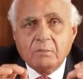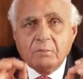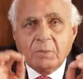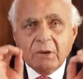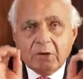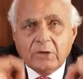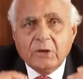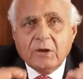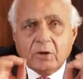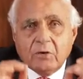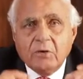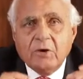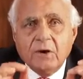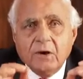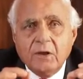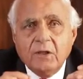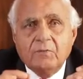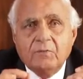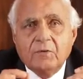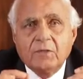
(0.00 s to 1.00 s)

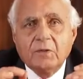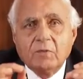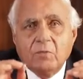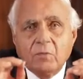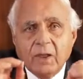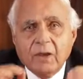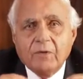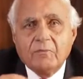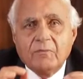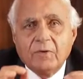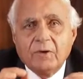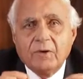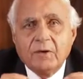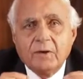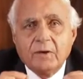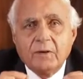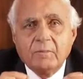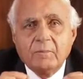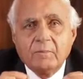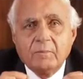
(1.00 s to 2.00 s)
particularly for the
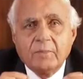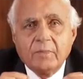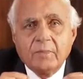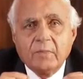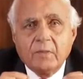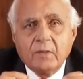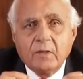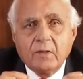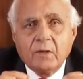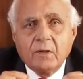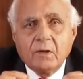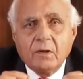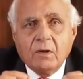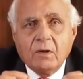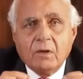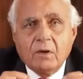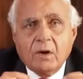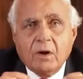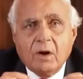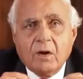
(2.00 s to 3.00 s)
welfare
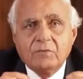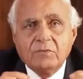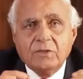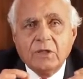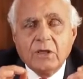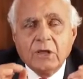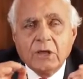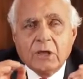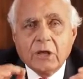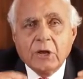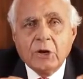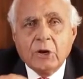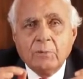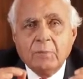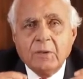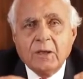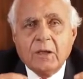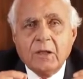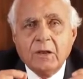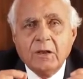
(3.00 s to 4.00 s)
of the
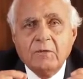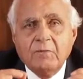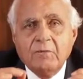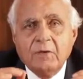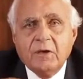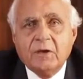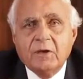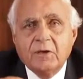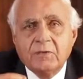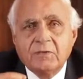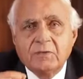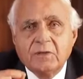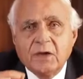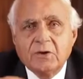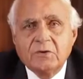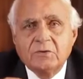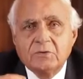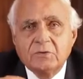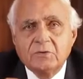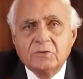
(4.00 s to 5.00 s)
economically weaker
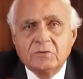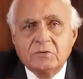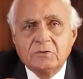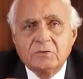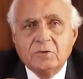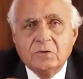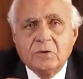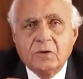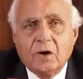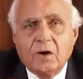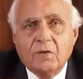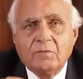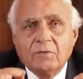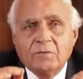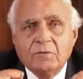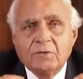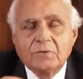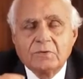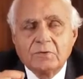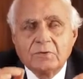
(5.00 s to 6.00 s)
sections of
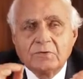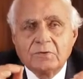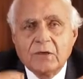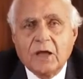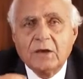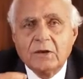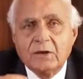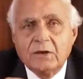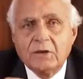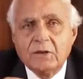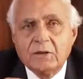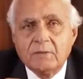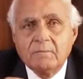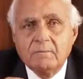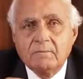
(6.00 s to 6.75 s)
our society.